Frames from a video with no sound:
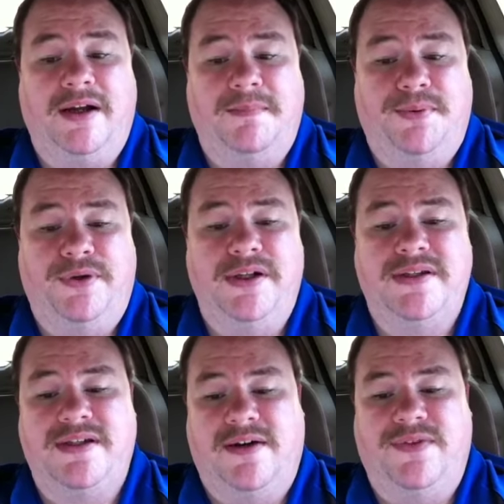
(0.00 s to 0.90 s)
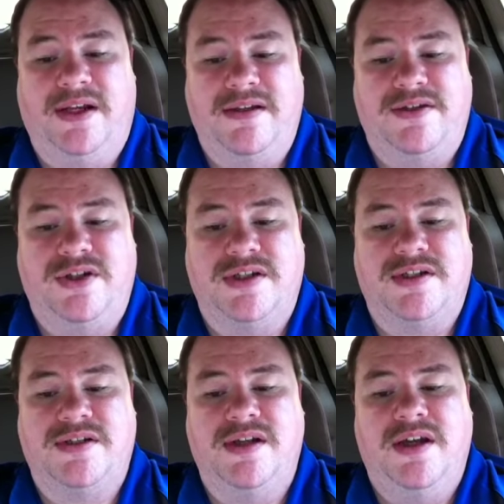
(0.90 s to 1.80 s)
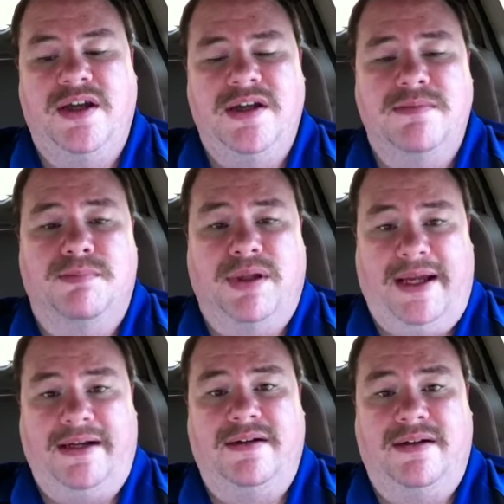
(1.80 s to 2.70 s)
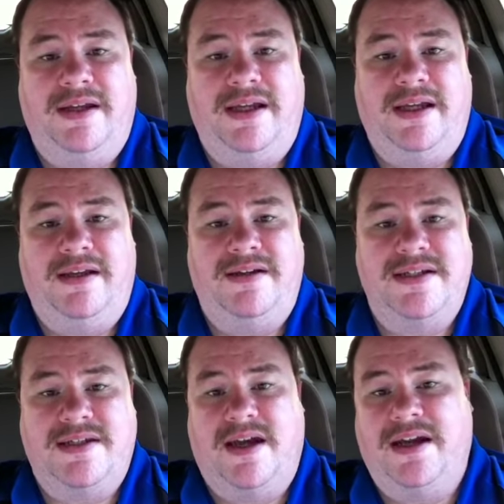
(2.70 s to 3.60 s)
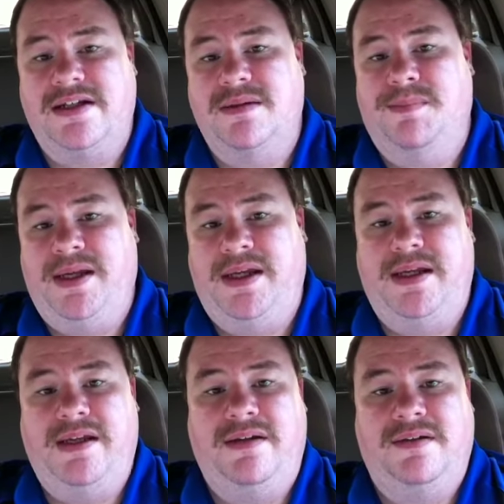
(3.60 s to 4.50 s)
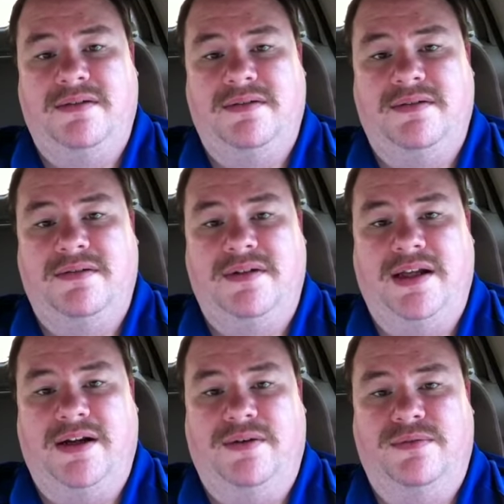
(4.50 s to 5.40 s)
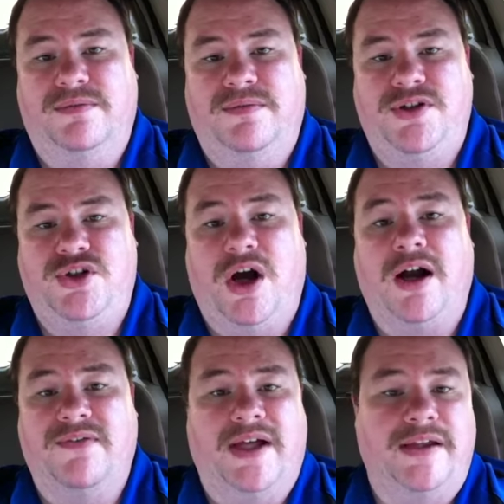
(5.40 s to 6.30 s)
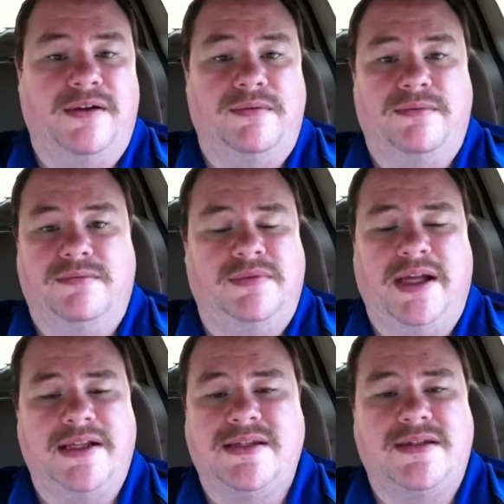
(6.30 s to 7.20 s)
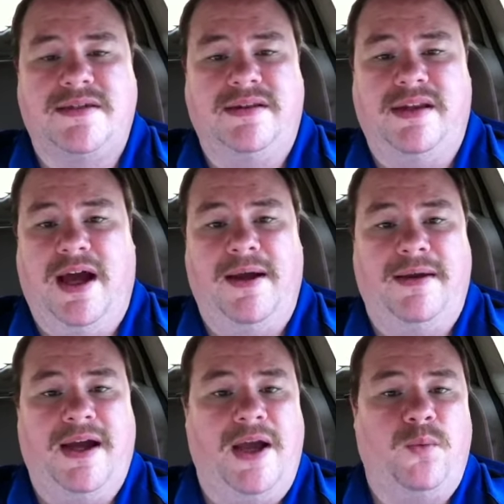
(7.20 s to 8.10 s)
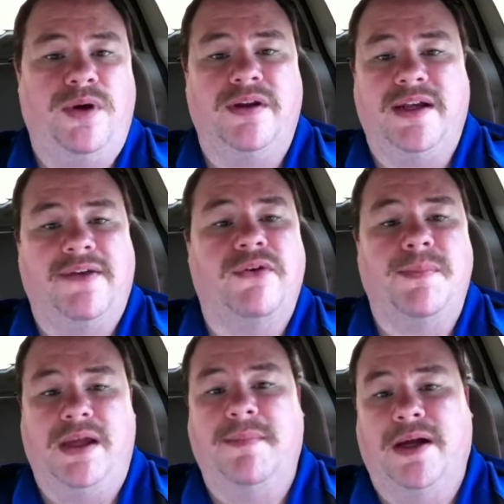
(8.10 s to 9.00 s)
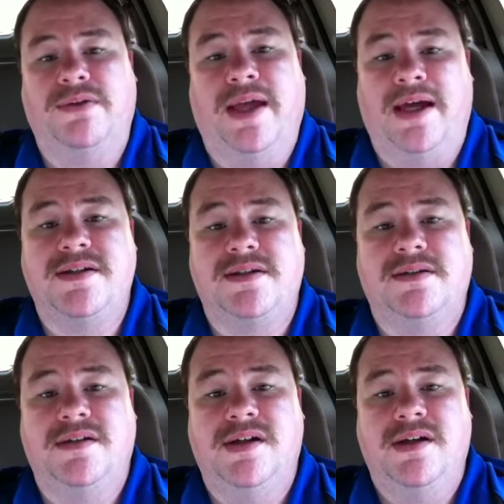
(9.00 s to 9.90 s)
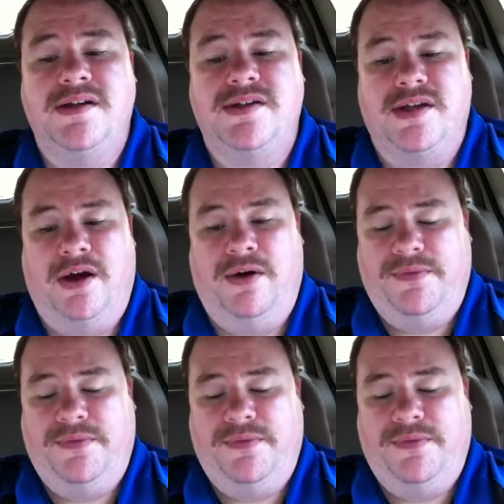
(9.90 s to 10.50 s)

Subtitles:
going to put stuff that is just blatantly designed to be, shock value. I will never be about that. So,